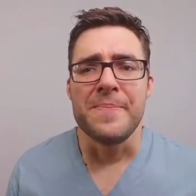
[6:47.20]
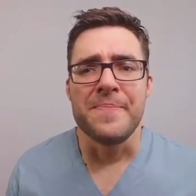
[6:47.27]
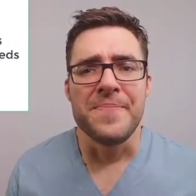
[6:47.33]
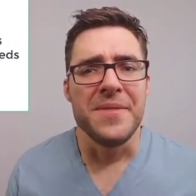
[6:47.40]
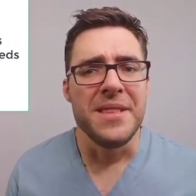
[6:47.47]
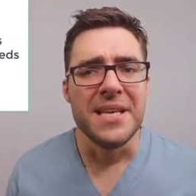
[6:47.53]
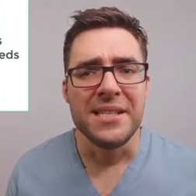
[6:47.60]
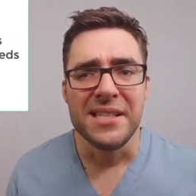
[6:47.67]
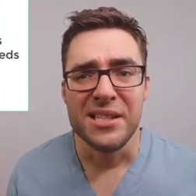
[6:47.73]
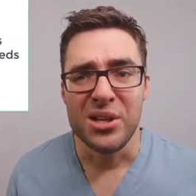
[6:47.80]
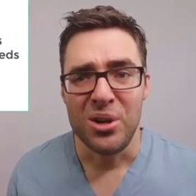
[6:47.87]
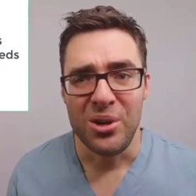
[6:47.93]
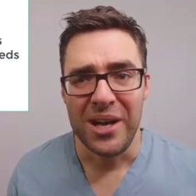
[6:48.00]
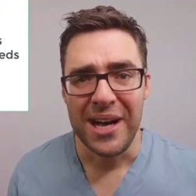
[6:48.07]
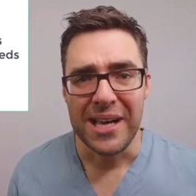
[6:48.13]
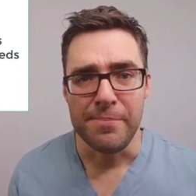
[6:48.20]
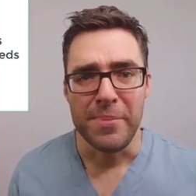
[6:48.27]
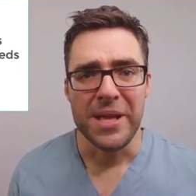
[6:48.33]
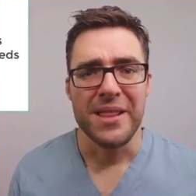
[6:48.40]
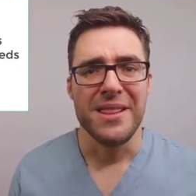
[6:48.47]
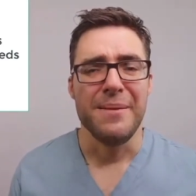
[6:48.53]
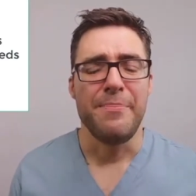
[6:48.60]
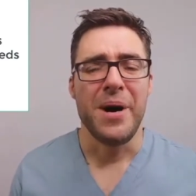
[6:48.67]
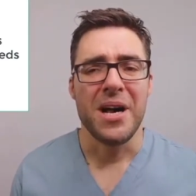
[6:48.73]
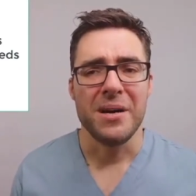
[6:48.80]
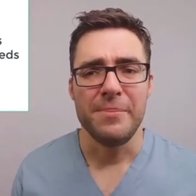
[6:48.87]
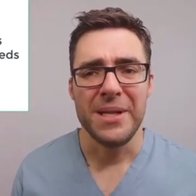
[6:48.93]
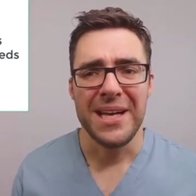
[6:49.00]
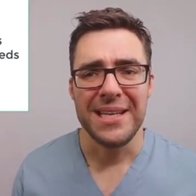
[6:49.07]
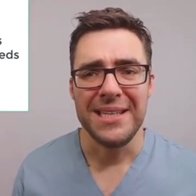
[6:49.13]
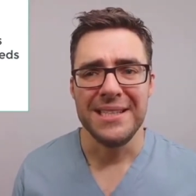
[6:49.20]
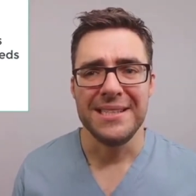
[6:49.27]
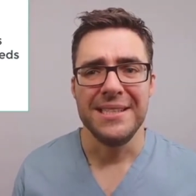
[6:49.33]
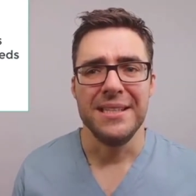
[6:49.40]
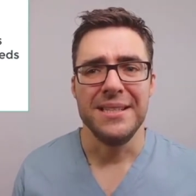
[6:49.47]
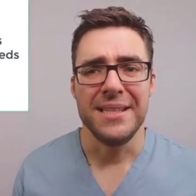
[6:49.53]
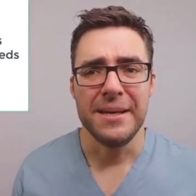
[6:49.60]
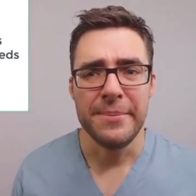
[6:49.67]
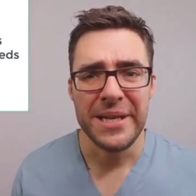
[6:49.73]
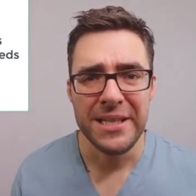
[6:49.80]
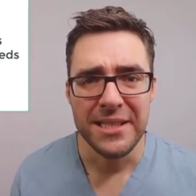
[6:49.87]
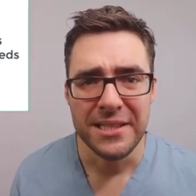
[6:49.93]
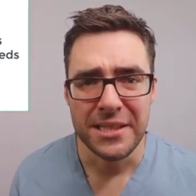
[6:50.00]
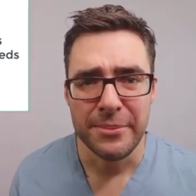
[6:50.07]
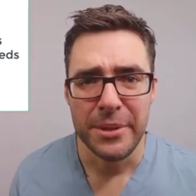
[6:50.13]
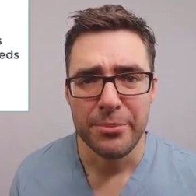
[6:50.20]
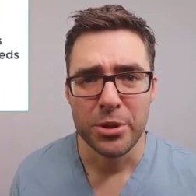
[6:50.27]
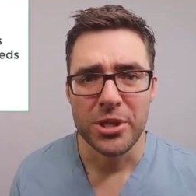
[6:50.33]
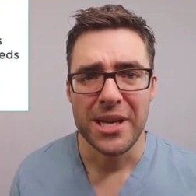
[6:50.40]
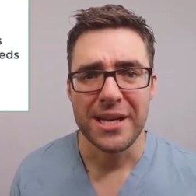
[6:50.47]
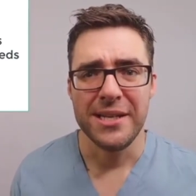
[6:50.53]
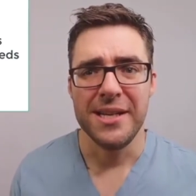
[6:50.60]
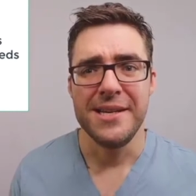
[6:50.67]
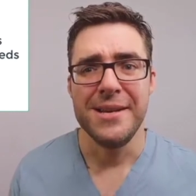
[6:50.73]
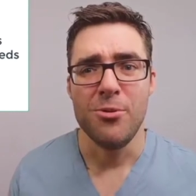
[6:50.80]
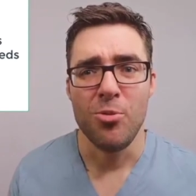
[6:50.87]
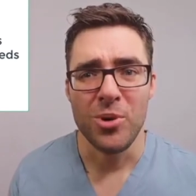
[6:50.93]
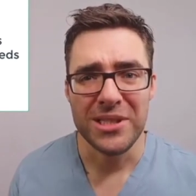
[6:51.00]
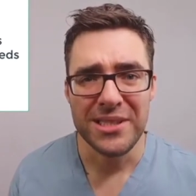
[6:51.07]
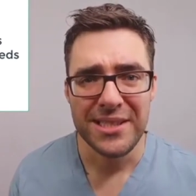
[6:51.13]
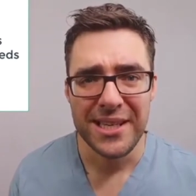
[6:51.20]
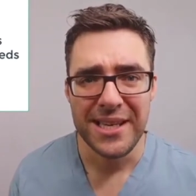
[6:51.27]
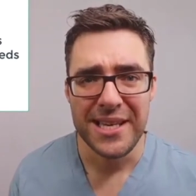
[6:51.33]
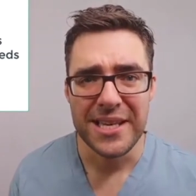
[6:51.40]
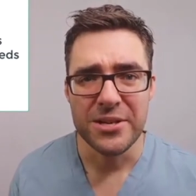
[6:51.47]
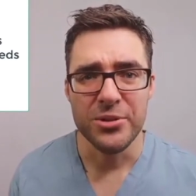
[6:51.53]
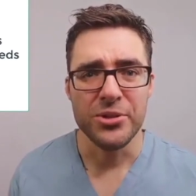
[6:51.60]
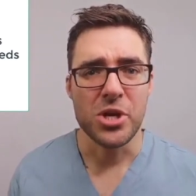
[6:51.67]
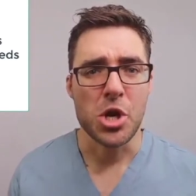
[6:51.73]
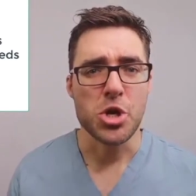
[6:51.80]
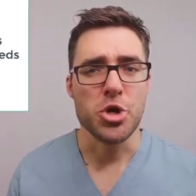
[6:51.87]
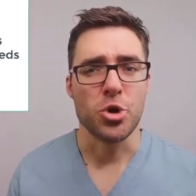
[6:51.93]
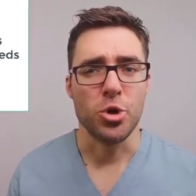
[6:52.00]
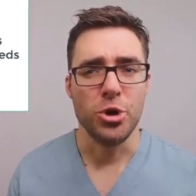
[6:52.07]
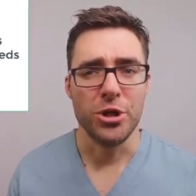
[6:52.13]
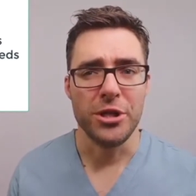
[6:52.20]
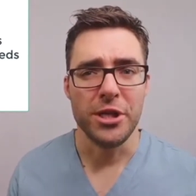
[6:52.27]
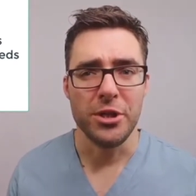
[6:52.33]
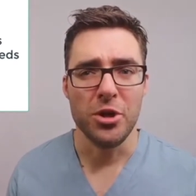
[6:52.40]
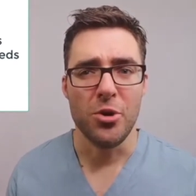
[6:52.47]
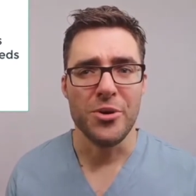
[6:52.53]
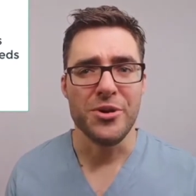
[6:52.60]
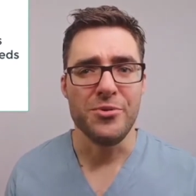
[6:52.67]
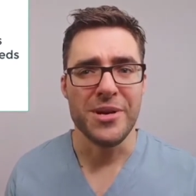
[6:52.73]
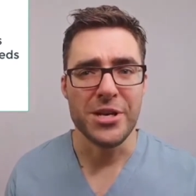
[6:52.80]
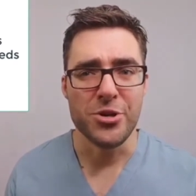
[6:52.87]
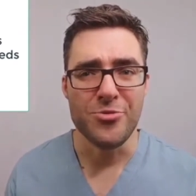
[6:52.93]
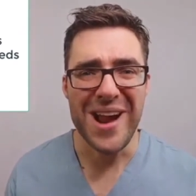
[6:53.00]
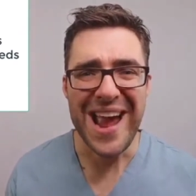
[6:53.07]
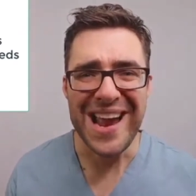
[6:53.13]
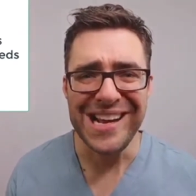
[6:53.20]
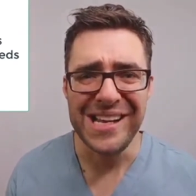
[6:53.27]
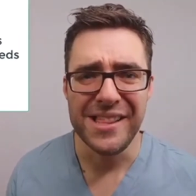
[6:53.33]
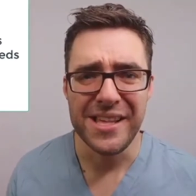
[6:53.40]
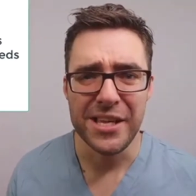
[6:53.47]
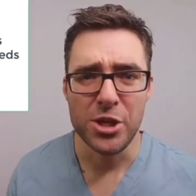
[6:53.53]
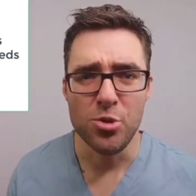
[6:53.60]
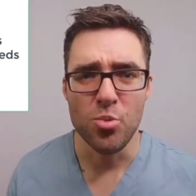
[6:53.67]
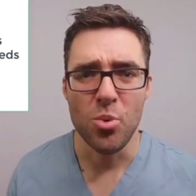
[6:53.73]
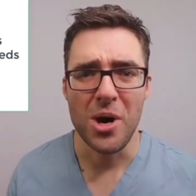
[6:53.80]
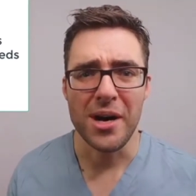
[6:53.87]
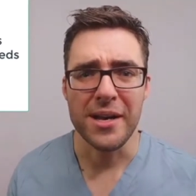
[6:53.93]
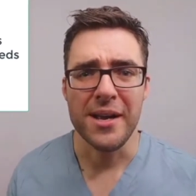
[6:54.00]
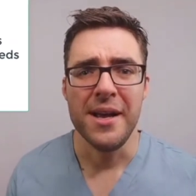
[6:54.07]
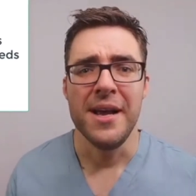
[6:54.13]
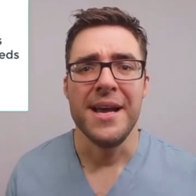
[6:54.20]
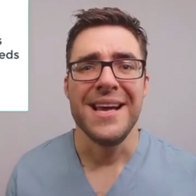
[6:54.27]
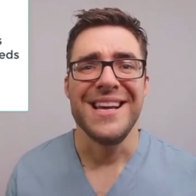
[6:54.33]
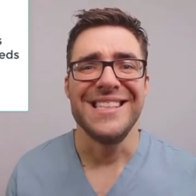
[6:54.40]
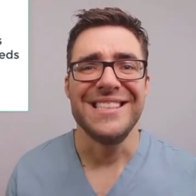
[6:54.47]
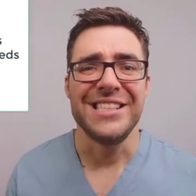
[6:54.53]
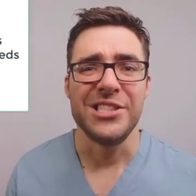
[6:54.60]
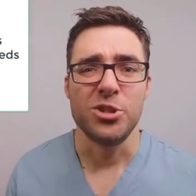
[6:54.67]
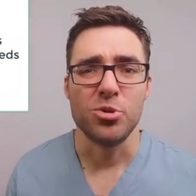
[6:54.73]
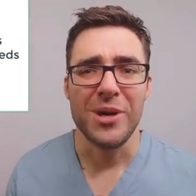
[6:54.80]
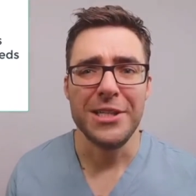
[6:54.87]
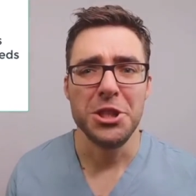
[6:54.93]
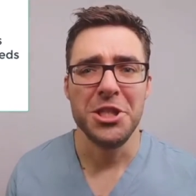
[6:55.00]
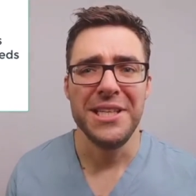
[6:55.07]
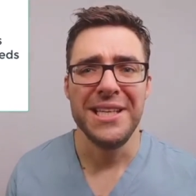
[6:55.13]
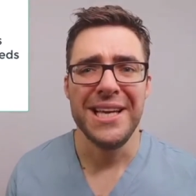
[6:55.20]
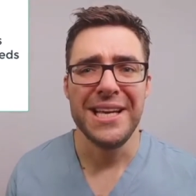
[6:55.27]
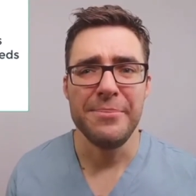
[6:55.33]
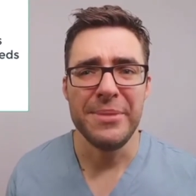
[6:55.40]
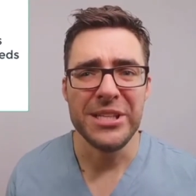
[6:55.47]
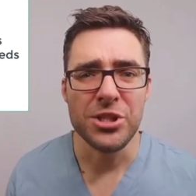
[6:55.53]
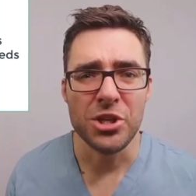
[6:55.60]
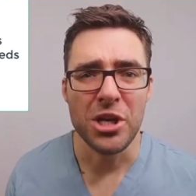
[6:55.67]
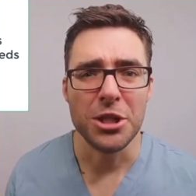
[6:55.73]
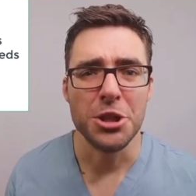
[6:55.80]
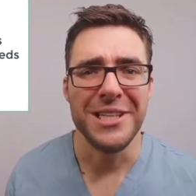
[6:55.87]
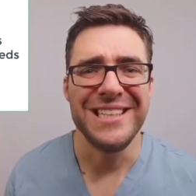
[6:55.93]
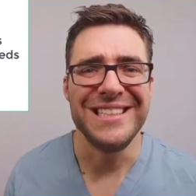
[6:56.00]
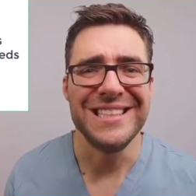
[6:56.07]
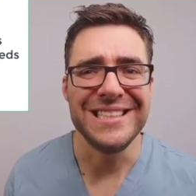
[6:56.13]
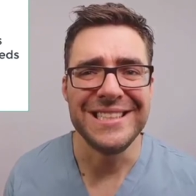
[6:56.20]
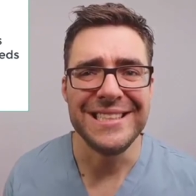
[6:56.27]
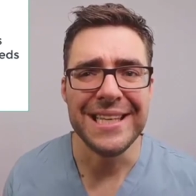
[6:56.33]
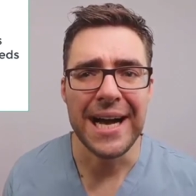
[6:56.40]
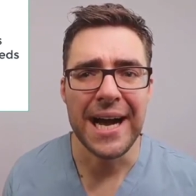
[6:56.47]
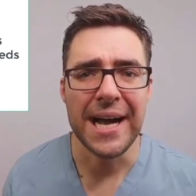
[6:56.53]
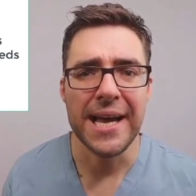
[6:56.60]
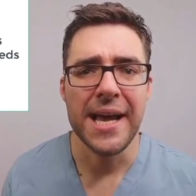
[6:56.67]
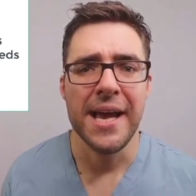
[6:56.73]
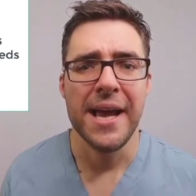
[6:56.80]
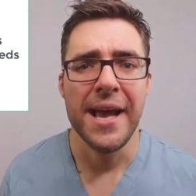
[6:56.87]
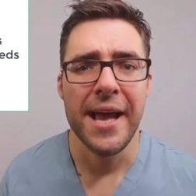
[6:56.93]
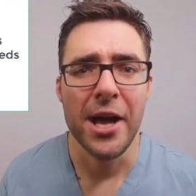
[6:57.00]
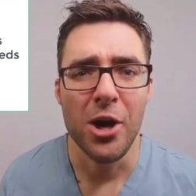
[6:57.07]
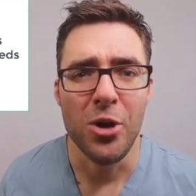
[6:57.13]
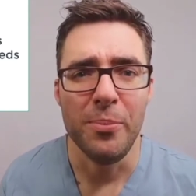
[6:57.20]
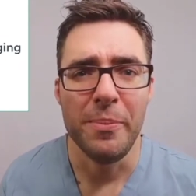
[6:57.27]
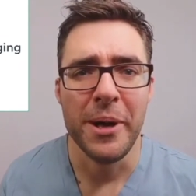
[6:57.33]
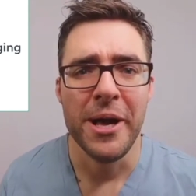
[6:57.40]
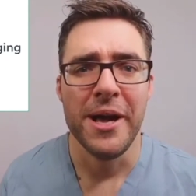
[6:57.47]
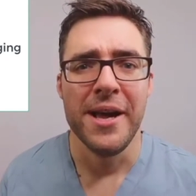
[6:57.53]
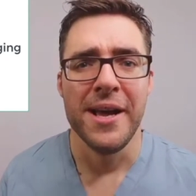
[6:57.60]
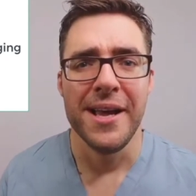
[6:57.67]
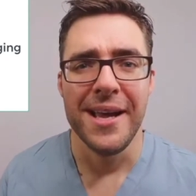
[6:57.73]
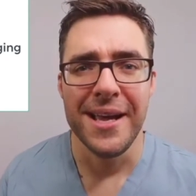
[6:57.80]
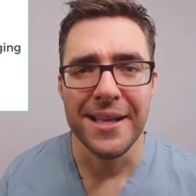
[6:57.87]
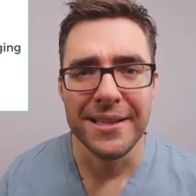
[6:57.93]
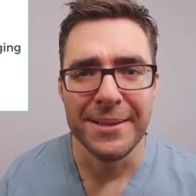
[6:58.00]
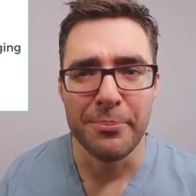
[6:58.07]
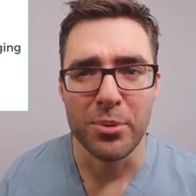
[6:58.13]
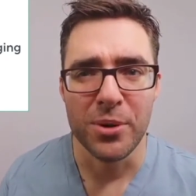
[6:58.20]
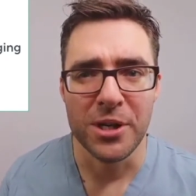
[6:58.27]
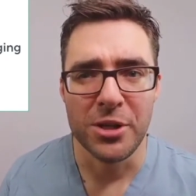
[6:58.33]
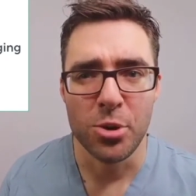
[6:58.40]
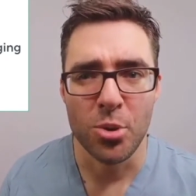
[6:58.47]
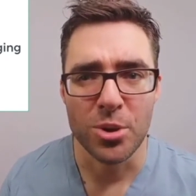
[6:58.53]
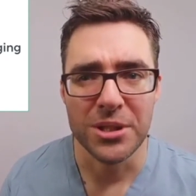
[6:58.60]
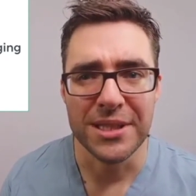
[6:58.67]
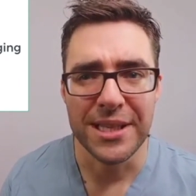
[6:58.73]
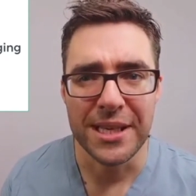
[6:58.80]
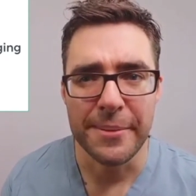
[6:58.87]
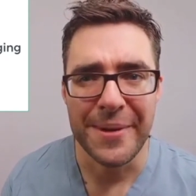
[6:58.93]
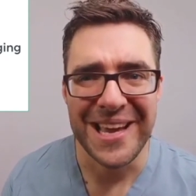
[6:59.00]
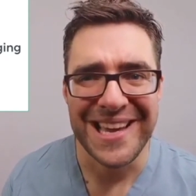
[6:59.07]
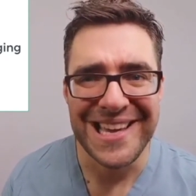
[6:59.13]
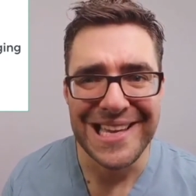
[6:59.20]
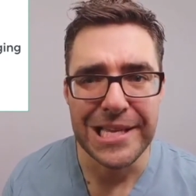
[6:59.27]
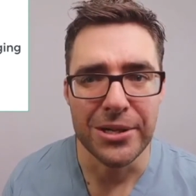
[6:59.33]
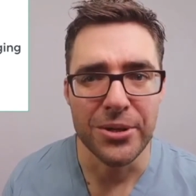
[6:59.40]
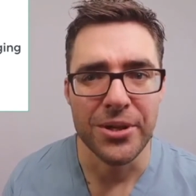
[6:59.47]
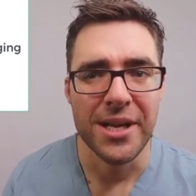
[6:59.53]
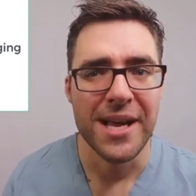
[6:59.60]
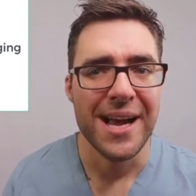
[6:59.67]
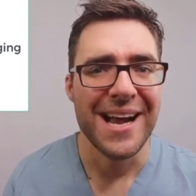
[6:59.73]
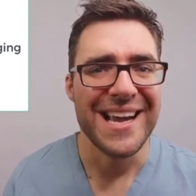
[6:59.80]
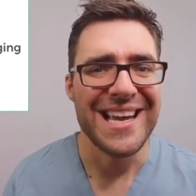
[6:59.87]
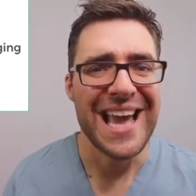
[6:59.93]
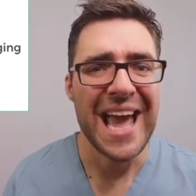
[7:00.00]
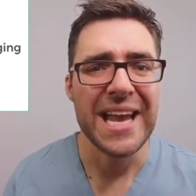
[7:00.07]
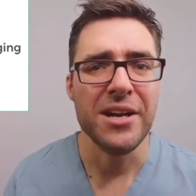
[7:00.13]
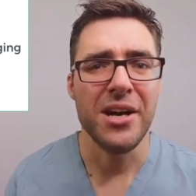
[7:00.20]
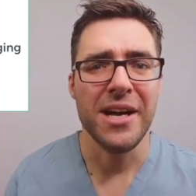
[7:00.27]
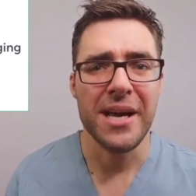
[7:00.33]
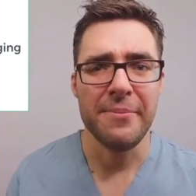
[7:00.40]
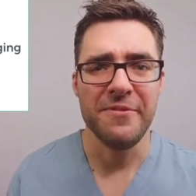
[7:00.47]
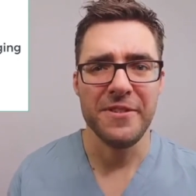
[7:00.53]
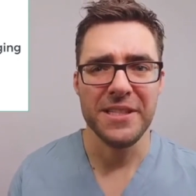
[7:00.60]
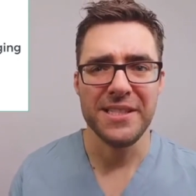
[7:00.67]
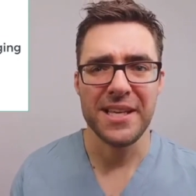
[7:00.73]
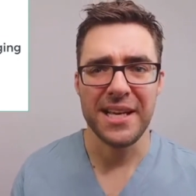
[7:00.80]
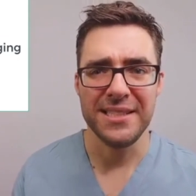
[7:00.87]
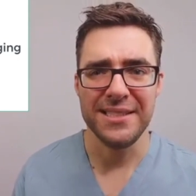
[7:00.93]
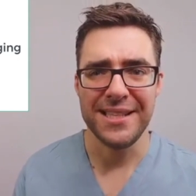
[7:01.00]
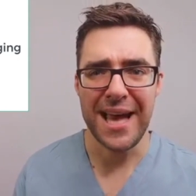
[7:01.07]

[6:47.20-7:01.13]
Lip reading: This is all hype. The bottom line is the ligament needs to be protected. Once it heals, you're good to go. You can do anything you want. Stretching and massaging does not help a torn ligament heal. I cannot emphasize